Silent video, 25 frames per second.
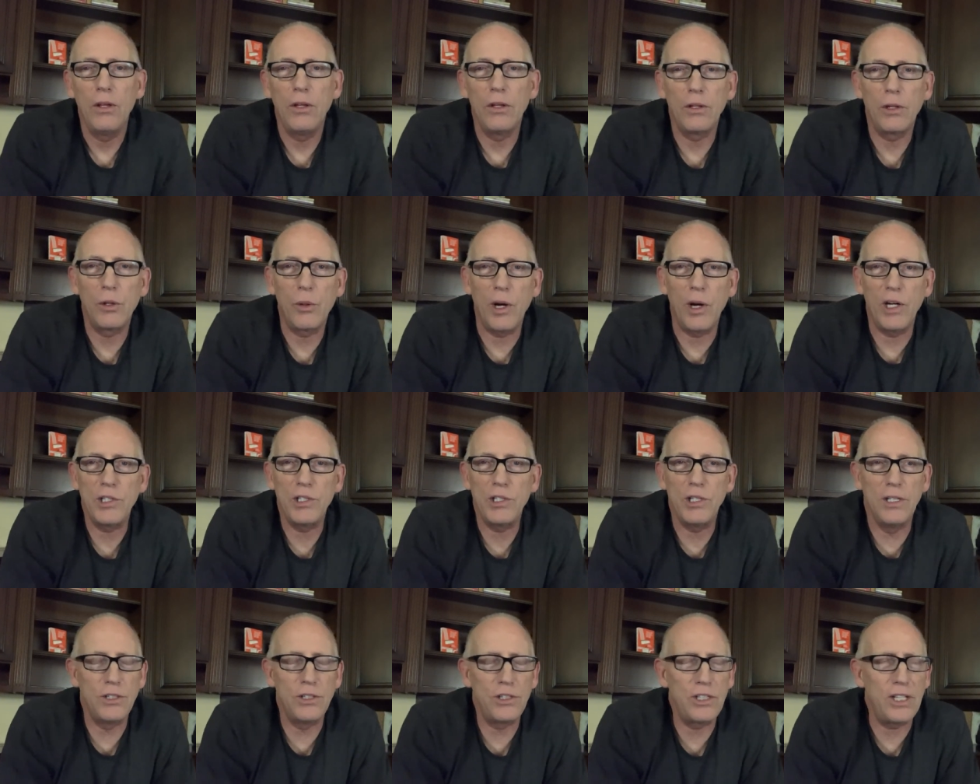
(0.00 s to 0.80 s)
The
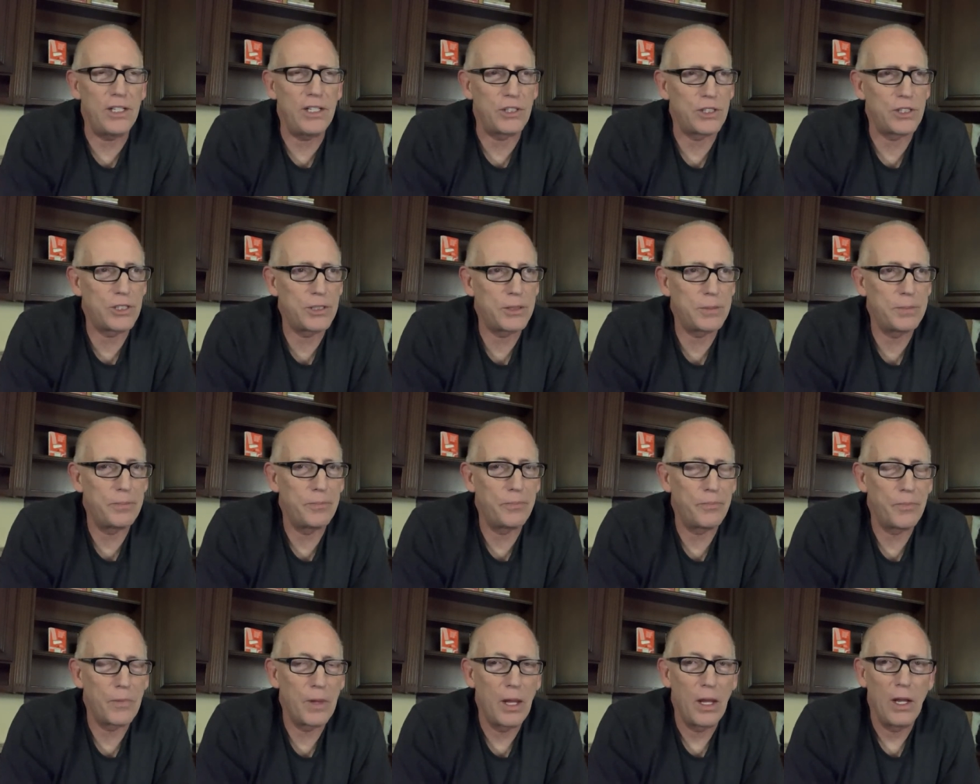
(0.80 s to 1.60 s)
question is this
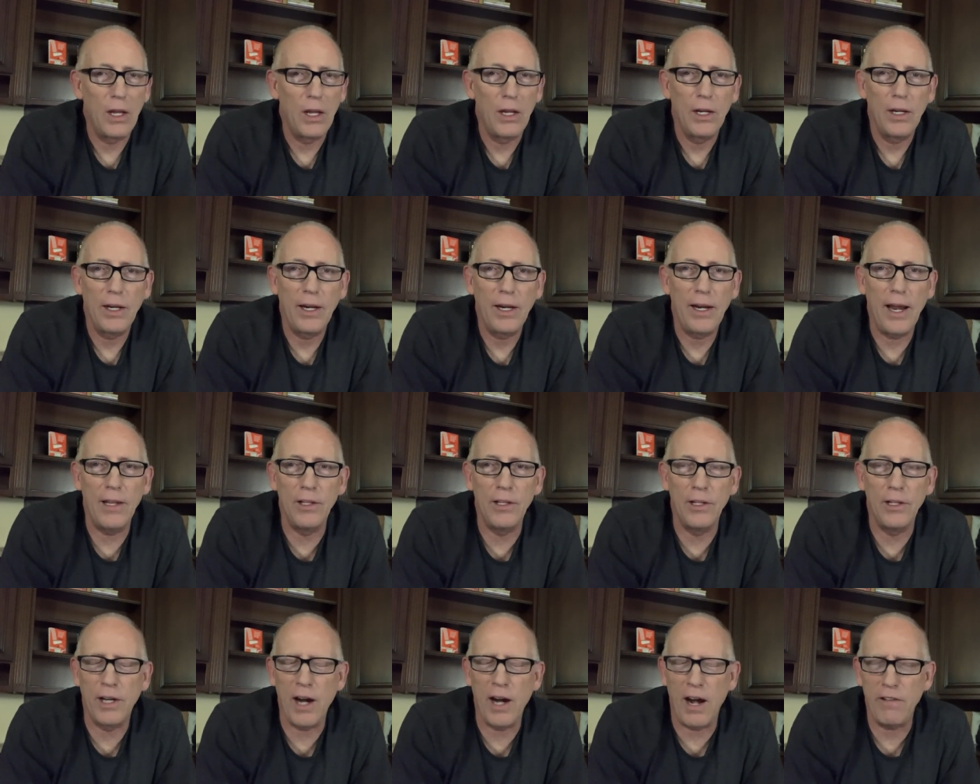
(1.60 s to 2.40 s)
Can
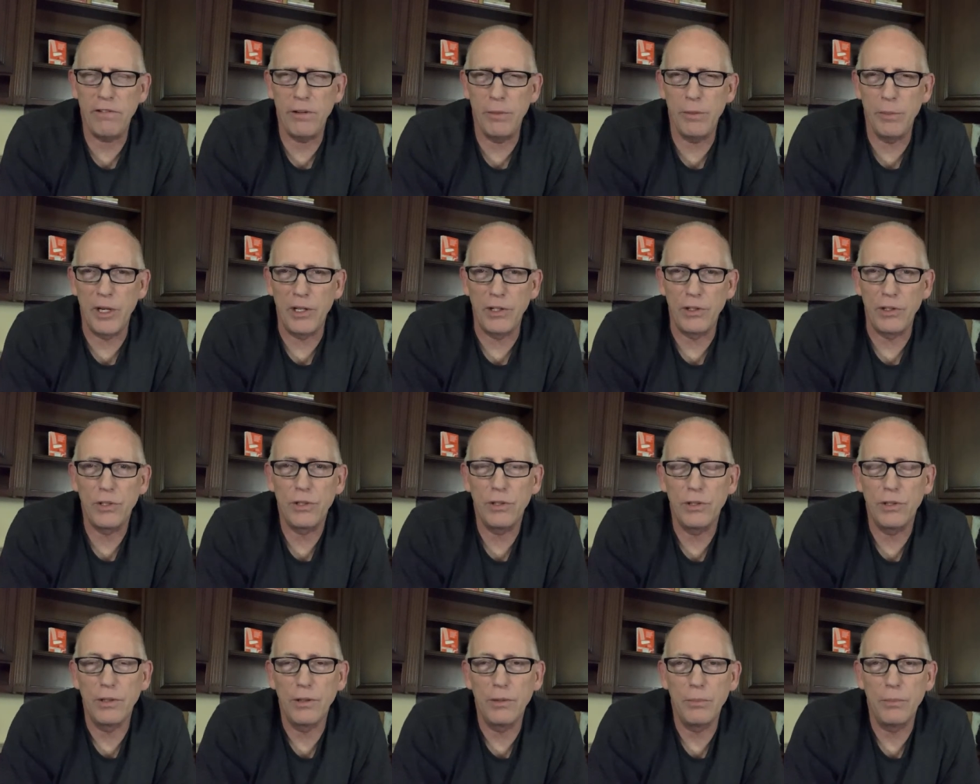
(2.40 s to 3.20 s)
the government
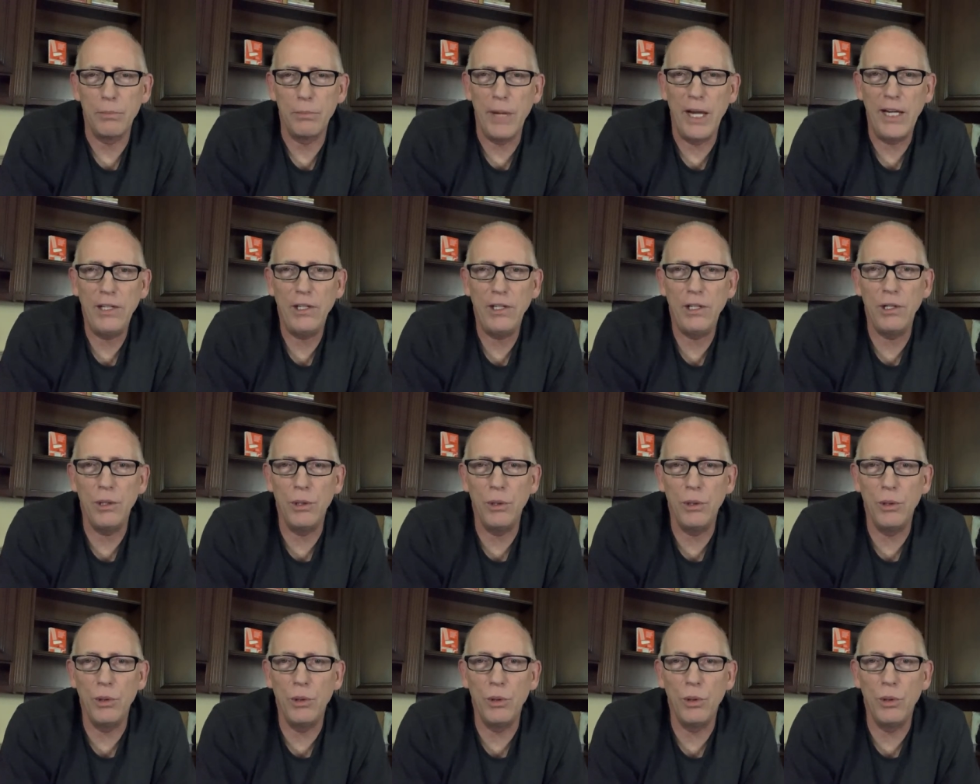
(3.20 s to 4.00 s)
make
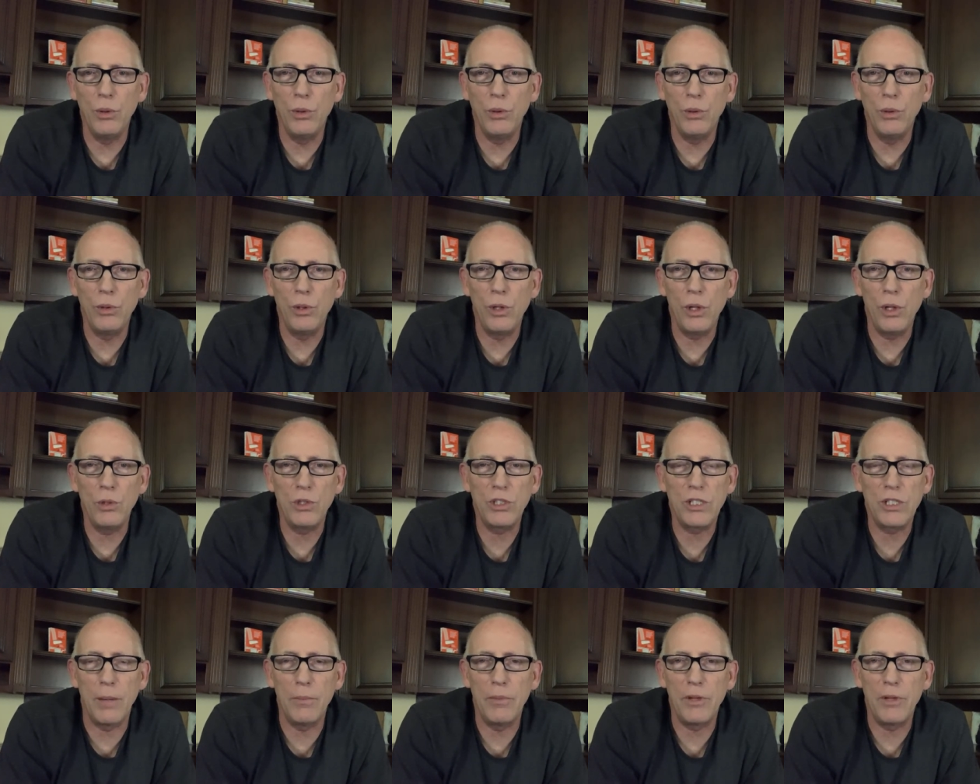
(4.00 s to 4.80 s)
you do
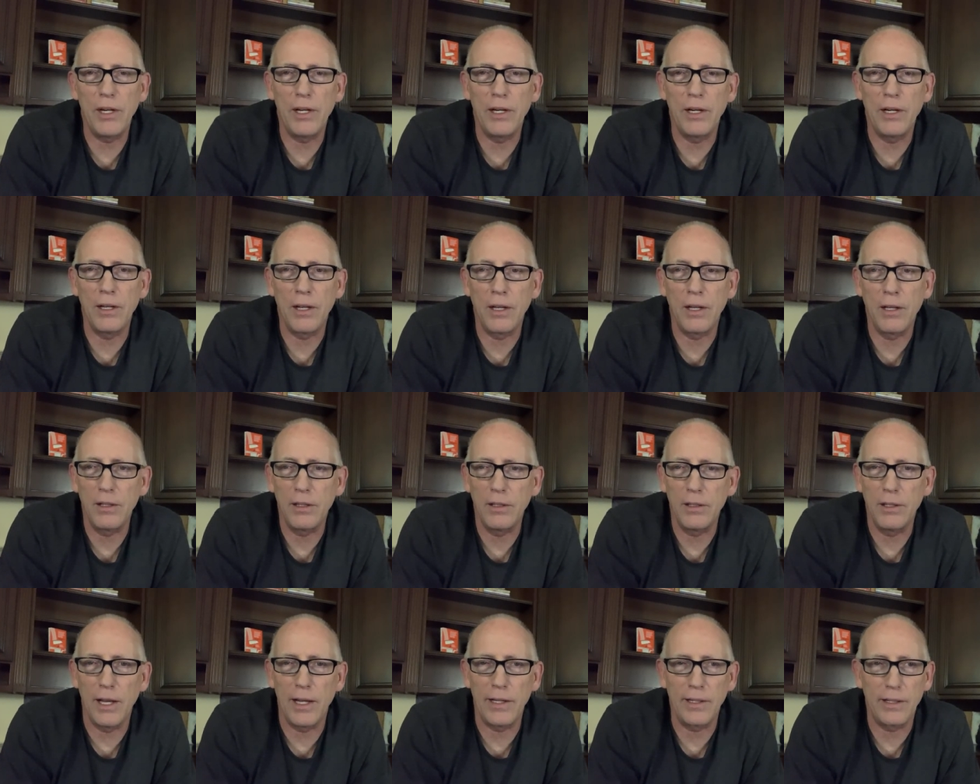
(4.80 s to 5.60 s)
something
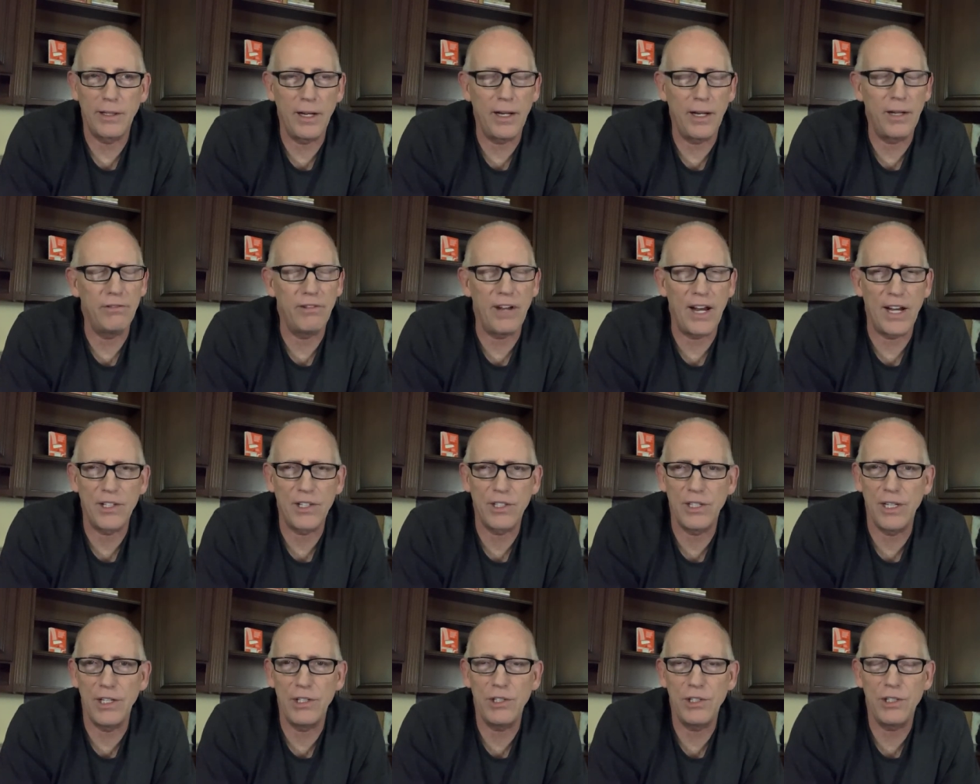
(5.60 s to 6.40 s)
like get a
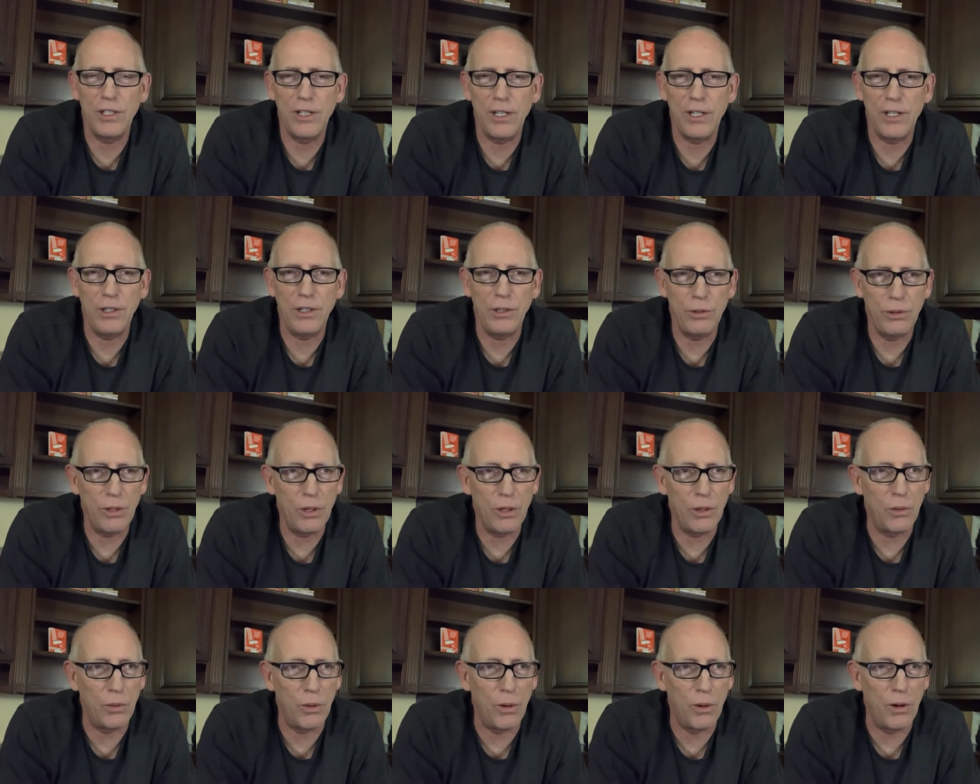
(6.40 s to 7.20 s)
vaccination that you
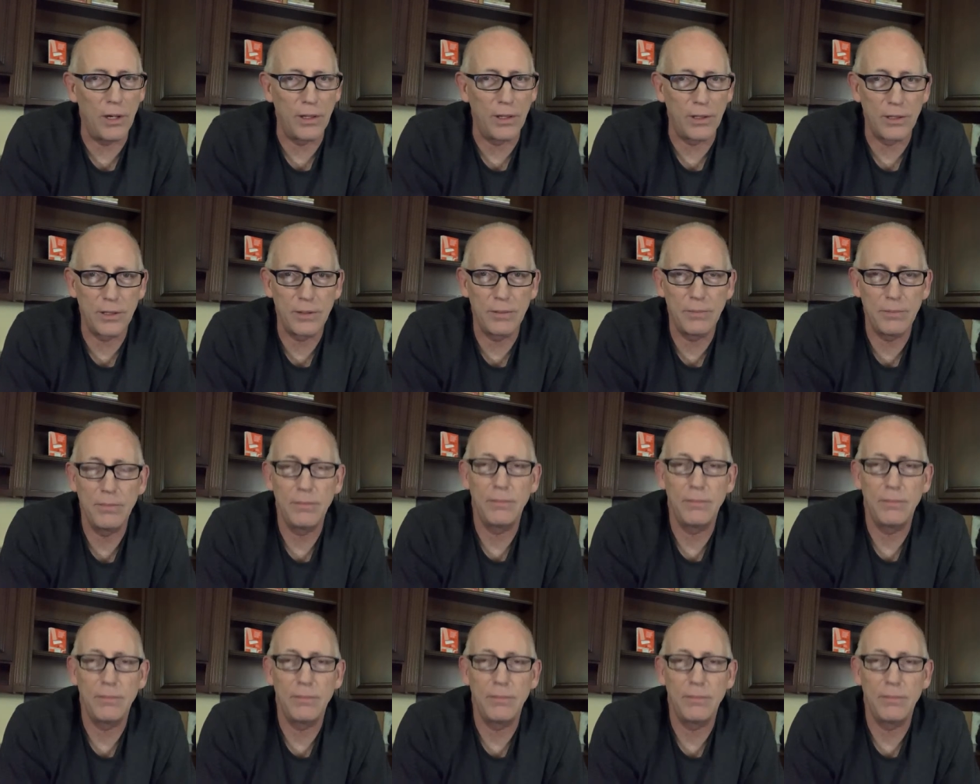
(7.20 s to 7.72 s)
don't want?